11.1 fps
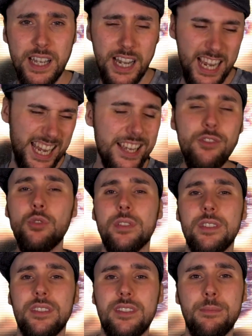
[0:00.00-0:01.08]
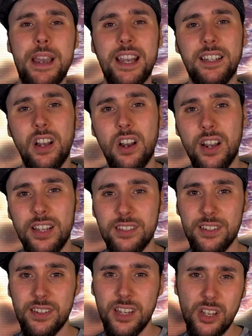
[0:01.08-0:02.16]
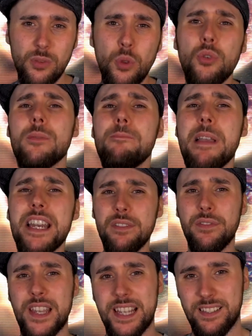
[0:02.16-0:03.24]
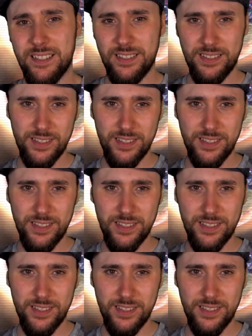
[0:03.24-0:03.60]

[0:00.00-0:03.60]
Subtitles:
a hindrance to mankind and not a benefit.